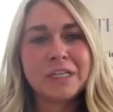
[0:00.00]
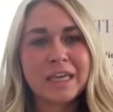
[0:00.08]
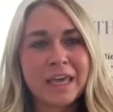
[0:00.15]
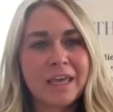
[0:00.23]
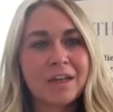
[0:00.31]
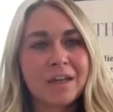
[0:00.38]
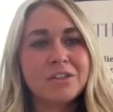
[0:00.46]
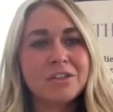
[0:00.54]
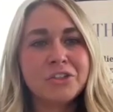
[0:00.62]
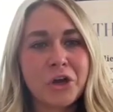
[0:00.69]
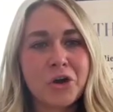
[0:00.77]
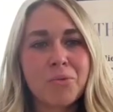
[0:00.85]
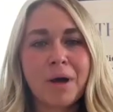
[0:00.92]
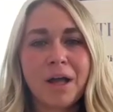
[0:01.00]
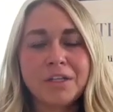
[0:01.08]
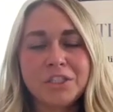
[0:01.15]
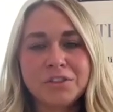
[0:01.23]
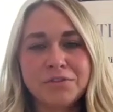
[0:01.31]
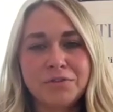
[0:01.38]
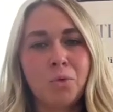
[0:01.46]
again so
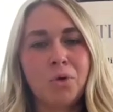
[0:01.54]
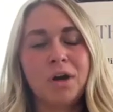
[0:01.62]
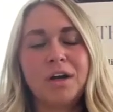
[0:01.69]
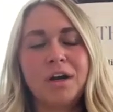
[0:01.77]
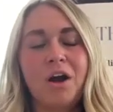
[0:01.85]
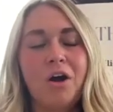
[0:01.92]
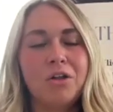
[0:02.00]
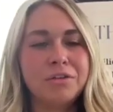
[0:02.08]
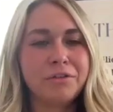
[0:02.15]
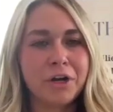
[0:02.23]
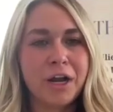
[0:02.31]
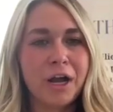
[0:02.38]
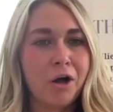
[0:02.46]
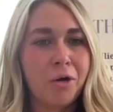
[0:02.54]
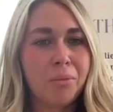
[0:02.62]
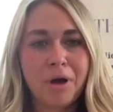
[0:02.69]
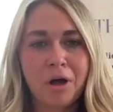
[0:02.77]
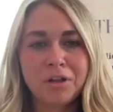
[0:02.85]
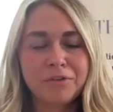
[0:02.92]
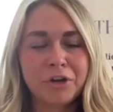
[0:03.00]
much for all of your help,
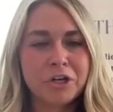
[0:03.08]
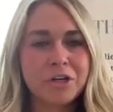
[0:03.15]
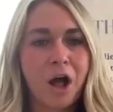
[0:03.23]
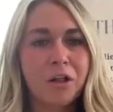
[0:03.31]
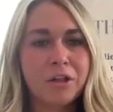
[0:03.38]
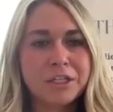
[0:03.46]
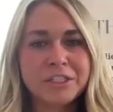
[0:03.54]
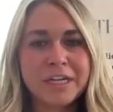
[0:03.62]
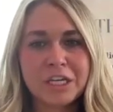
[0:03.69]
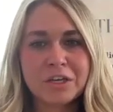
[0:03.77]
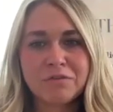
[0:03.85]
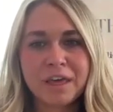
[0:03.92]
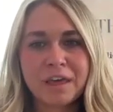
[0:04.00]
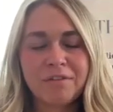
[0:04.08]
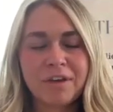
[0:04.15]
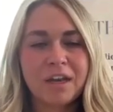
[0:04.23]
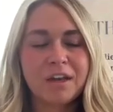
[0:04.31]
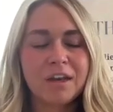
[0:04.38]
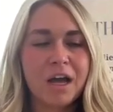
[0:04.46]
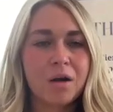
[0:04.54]
all of your knowledge that you've
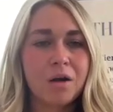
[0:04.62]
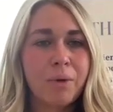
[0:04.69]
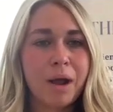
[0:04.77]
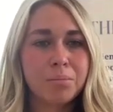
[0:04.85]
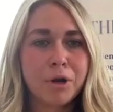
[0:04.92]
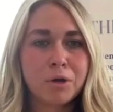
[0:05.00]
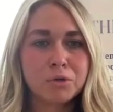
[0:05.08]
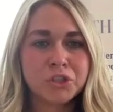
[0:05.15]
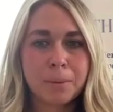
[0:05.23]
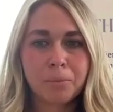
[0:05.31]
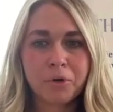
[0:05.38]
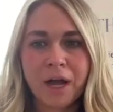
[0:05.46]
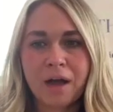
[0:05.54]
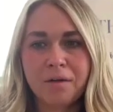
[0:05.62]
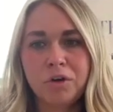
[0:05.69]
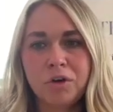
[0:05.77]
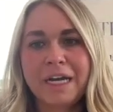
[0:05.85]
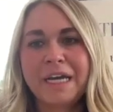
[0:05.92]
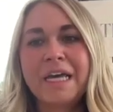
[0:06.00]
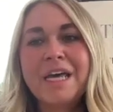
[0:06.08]
given around post-op
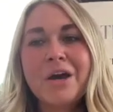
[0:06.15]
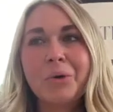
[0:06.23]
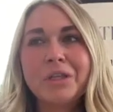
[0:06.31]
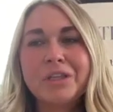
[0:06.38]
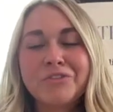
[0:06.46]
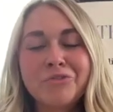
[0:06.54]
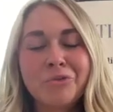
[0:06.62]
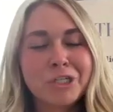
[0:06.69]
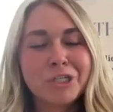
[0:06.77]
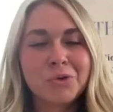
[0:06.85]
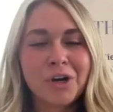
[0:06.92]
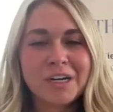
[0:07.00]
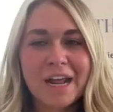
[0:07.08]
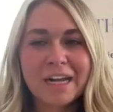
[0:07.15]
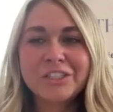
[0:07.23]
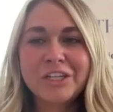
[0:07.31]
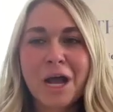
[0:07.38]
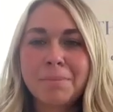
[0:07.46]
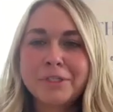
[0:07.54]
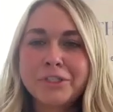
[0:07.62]
recovery. We look forward to our next
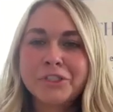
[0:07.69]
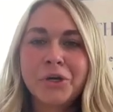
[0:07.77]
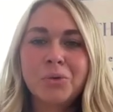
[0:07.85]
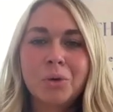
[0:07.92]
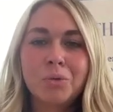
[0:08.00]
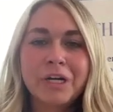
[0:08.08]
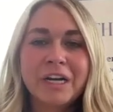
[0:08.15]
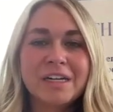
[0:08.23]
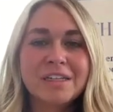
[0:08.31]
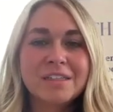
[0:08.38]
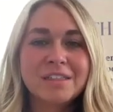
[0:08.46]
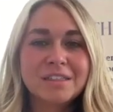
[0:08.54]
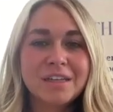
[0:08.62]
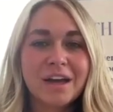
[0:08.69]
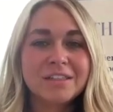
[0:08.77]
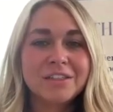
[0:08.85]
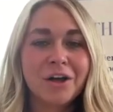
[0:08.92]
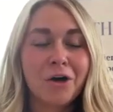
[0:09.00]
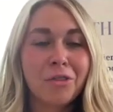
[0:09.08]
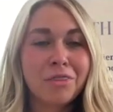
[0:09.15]
episode, where we're going to discuss
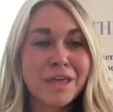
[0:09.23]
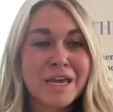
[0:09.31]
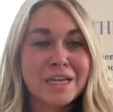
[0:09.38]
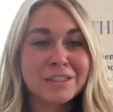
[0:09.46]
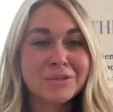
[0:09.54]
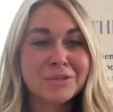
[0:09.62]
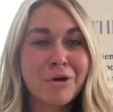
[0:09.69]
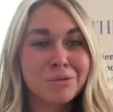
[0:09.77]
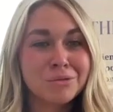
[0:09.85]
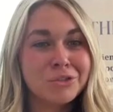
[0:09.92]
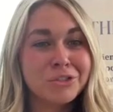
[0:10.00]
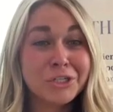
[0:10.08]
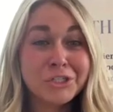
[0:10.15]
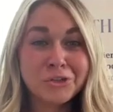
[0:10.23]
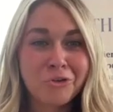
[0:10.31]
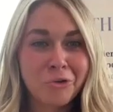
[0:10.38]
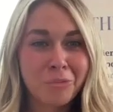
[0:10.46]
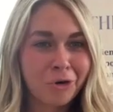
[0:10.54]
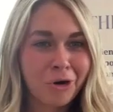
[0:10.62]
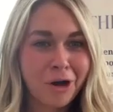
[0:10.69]
all things
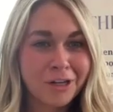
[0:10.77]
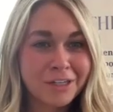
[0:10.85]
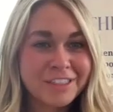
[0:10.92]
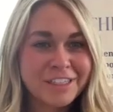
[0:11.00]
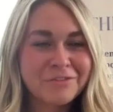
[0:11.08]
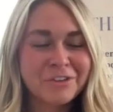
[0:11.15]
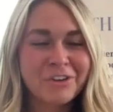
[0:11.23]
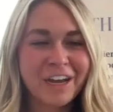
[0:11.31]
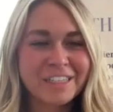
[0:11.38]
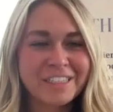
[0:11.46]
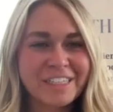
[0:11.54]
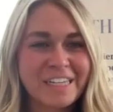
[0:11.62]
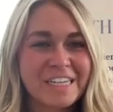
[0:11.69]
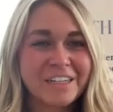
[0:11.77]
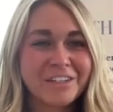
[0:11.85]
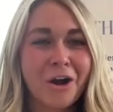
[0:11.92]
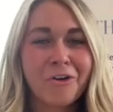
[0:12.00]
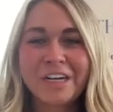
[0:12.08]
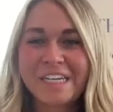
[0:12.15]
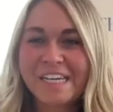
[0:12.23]
post-surgical bras. If you guys didn't
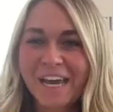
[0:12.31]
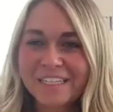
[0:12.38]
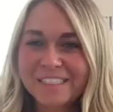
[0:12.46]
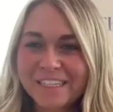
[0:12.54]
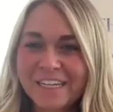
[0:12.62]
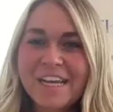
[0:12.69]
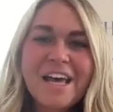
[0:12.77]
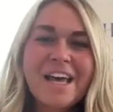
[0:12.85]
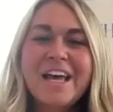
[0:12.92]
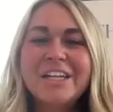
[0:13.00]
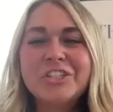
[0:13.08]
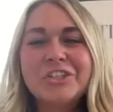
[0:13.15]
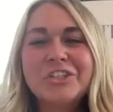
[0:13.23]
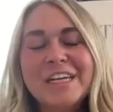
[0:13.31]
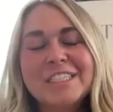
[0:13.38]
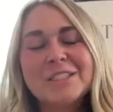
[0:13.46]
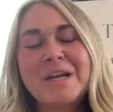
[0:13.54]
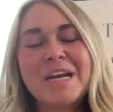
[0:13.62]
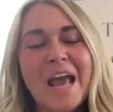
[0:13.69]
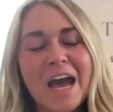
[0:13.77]
already guess it, Jill has
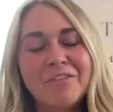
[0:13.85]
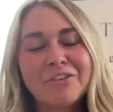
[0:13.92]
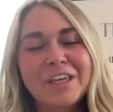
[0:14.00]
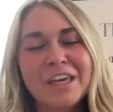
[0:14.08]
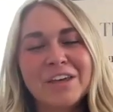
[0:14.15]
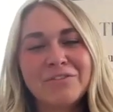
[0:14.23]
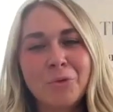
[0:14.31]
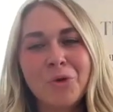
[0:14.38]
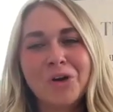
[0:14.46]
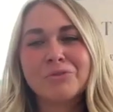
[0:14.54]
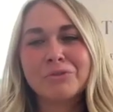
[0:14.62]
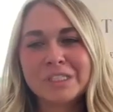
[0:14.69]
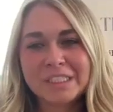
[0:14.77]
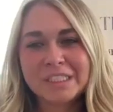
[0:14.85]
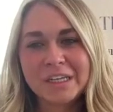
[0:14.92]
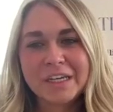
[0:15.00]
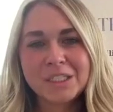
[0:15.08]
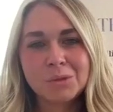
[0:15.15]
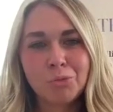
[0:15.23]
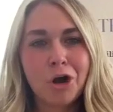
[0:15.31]
been an advocate for the
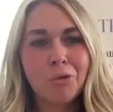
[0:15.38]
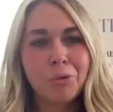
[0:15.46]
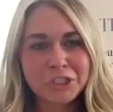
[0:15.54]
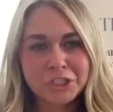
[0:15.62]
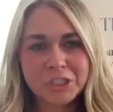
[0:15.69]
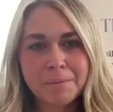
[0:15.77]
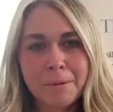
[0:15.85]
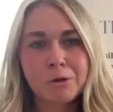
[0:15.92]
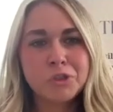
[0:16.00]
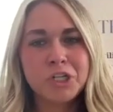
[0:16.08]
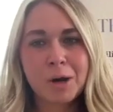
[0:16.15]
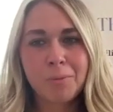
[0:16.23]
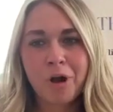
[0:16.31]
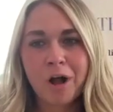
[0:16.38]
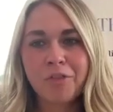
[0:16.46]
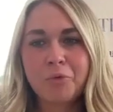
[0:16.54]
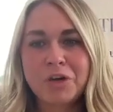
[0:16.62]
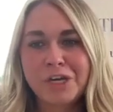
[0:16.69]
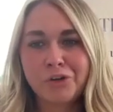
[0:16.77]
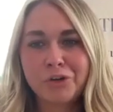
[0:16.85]
Resilience Bra, which is the post-op bra that
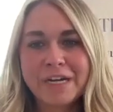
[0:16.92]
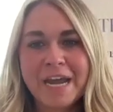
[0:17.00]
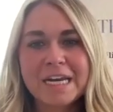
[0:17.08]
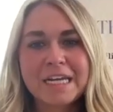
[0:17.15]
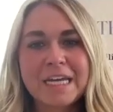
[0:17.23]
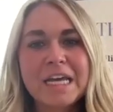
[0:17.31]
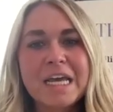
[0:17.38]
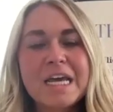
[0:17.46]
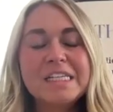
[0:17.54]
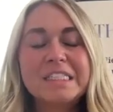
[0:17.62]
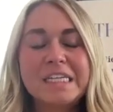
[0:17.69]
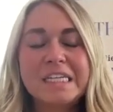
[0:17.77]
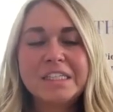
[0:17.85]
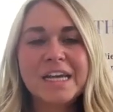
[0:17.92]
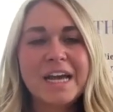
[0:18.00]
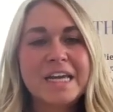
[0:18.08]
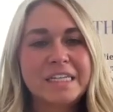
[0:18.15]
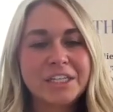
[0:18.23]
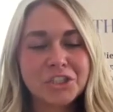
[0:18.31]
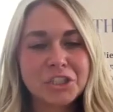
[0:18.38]
we created since I
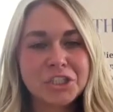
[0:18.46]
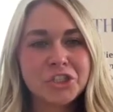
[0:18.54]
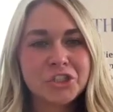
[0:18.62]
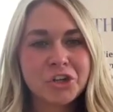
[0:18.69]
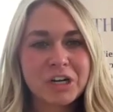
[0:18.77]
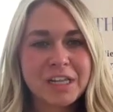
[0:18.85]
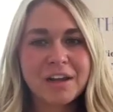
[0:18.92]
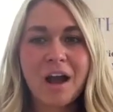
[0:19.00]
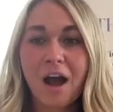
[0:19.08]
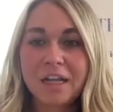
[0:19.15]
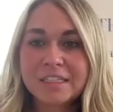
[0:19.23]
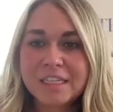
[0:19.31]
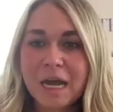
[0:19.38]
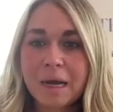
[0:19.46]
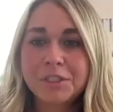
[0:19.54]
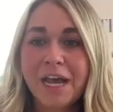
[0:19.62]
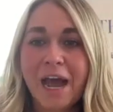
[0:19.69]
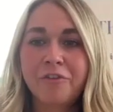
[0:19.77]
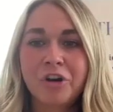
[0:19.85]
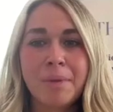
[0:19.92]
initially started the concept
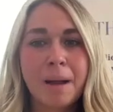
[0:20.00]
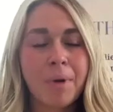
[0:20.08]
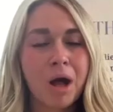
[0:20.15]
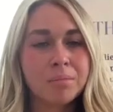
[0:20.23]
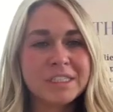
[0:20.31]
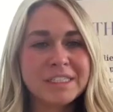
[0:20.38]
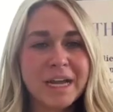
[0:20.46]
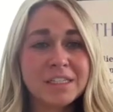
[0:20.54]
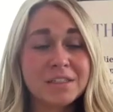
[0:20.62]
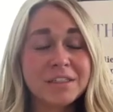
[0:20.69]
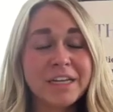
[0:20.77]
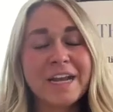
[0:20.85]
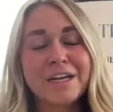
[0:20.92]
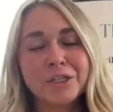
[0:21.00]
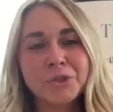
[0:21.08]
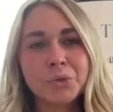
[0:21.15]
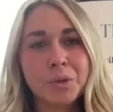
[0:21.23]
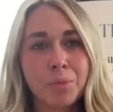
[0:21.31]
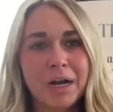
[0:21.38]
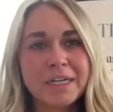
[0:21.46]
after my mom's diagnosis
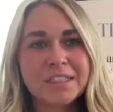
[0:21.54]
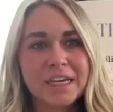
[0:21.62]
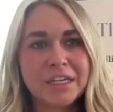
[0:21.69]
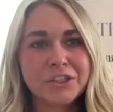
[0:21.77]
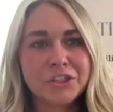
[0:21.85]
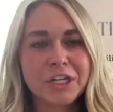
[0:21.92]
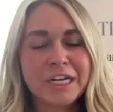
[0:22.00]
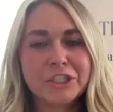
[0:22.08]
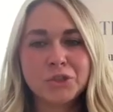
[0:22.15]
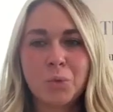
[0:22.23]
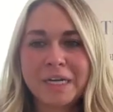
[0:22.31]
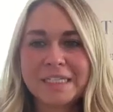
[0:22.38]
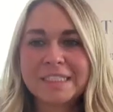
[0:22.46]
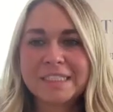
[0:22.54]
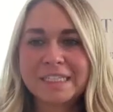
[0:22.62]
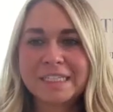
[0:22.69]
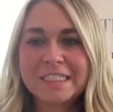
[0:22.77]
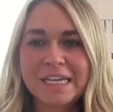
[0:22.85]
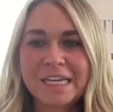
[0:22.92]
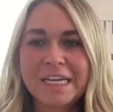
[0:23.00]
with breast cancer in
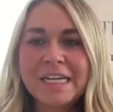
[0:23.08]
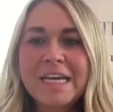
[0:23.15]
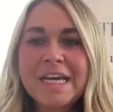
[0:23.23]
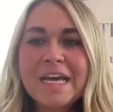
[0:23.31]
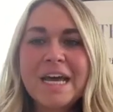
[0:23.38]
2016.